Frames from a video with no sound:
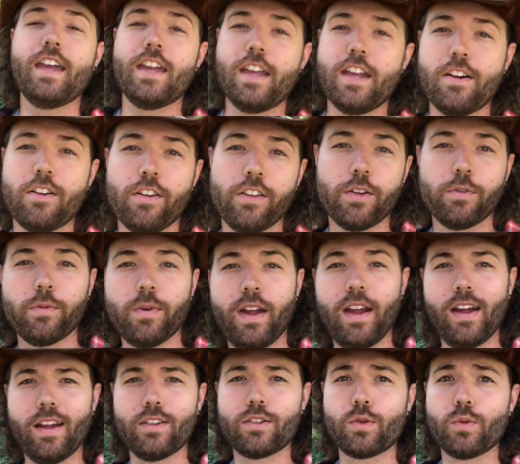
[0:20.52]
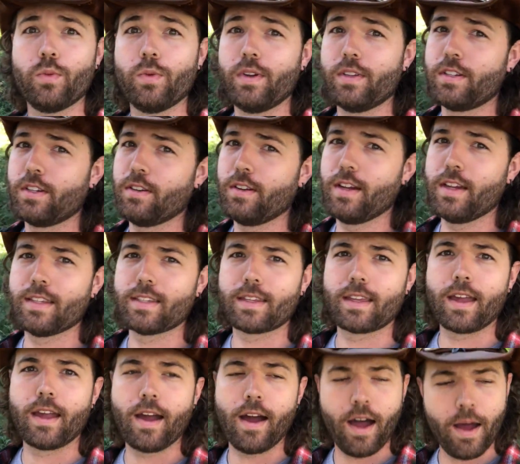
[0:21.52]
here on the ranch. Winter is
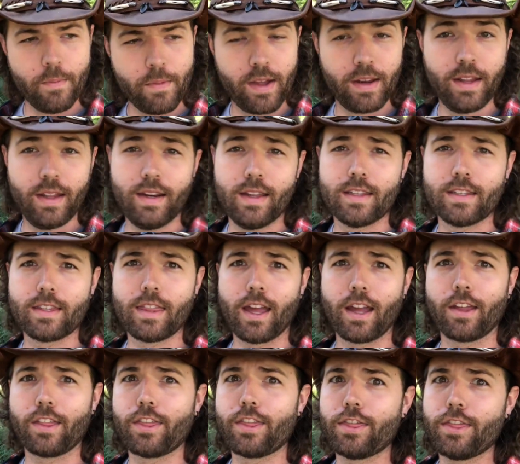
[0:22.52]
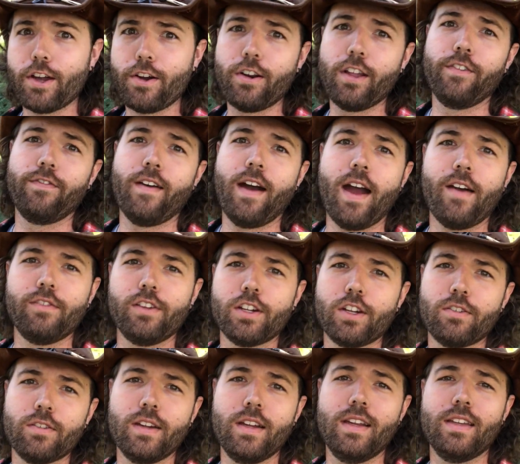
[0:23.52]
coming. It is like 35
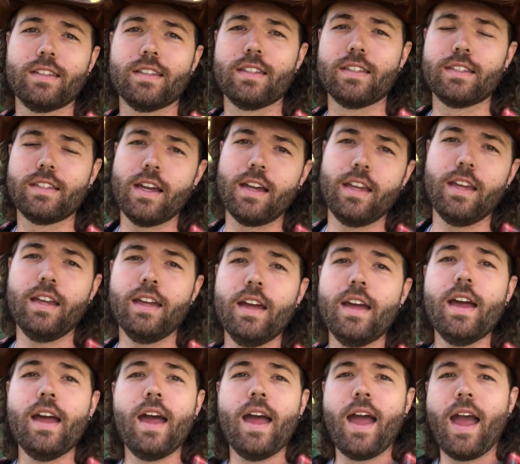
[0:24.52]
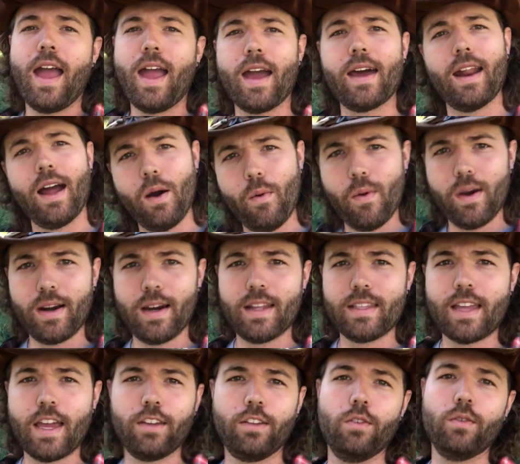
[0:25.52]
degrees and sunny. And I wanted to
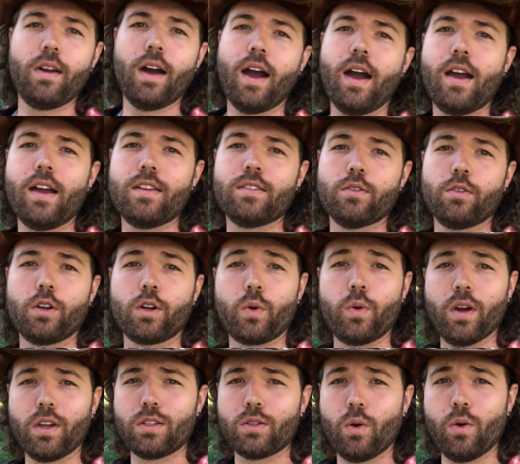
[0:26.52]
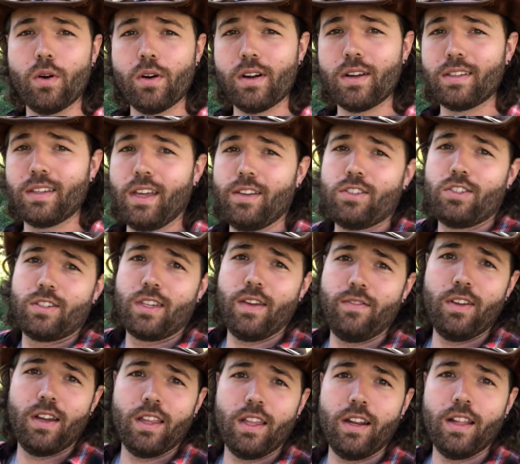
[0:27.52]
take you guys on a quick tour and just give
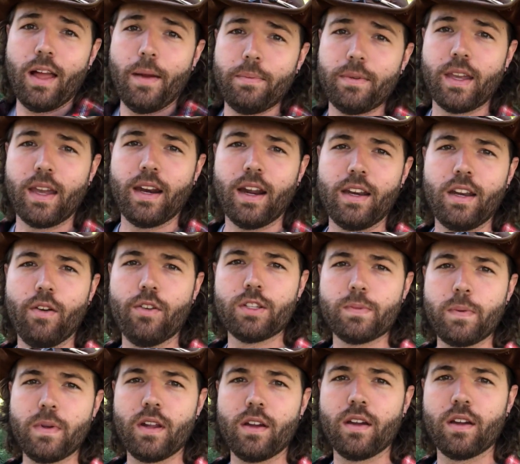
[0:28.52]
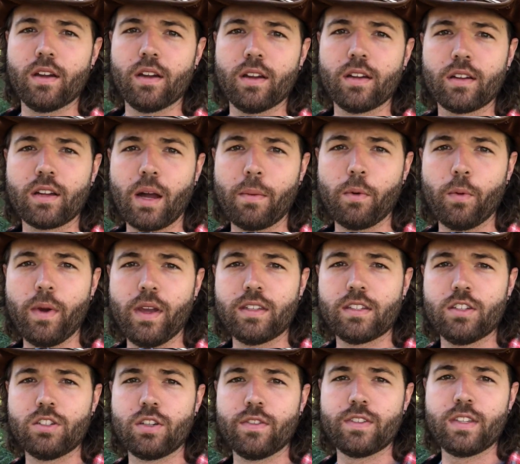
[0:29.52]
you a little update. I know it's been a couple weeks
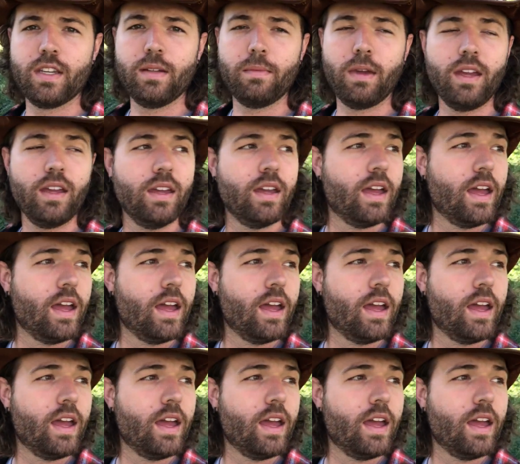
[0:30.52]
since you've seen me,